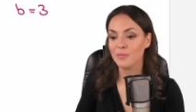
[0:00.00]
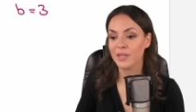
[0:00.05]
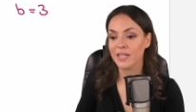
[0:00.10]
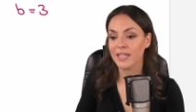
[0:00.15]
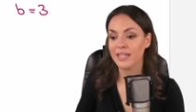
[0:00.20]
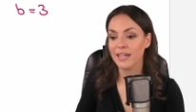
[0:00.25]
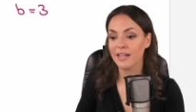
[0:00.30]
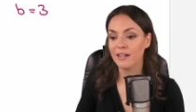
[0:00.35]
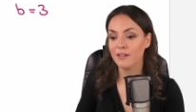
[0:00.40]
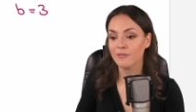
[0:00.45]
Be
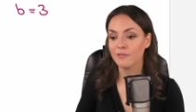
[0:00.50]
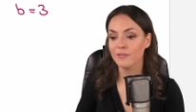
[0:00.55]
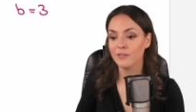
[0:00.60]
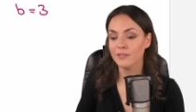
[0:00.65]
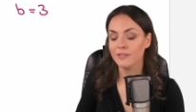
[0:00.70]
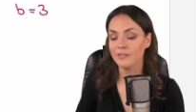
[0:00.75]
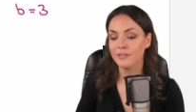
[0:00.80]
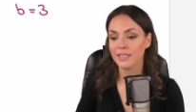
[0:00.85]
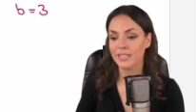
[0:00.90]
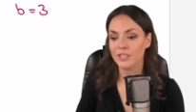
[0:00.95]

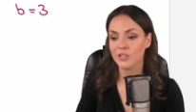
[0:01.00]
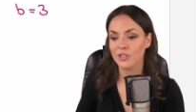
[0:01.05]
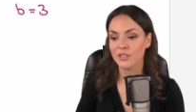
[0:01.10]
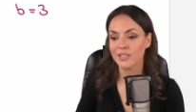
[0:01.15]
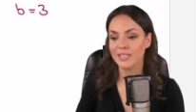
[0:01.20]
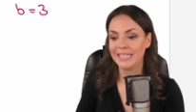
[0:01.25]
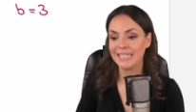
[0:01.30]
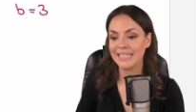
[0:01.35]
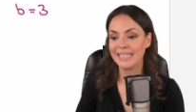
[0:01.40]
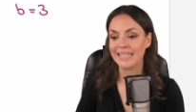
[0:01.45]
careful that you
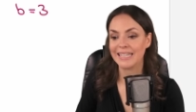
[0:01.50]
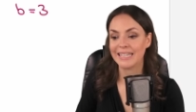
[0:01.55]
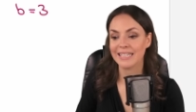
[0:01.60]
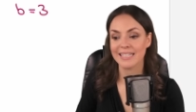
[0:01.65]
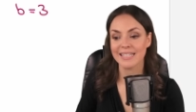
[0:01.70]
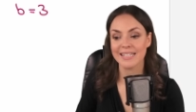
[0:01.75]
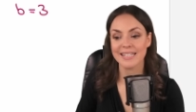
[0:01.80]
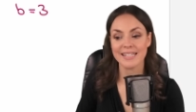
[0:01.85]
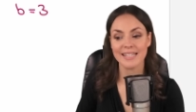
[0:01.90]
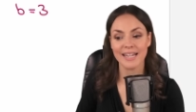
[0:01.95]
need
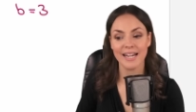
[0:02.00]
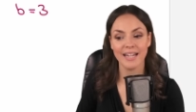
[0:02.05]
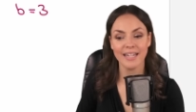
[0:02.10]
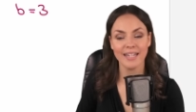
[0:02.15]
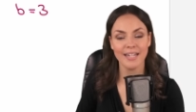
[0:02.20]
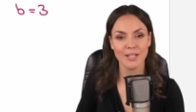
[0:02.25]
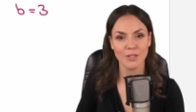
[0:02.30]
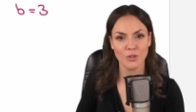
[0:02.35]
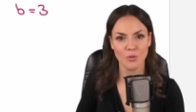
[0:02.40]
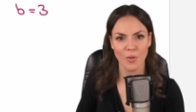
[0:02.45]
the
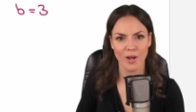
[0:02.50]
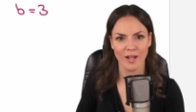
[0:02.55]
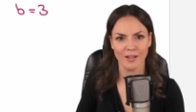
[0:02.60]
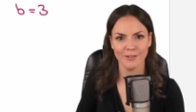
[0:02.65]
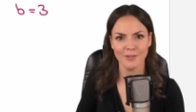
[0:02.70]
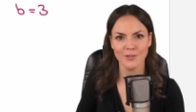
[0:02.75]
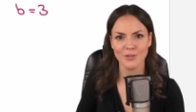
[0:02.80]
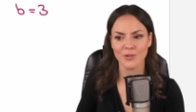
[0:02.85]
sign as well.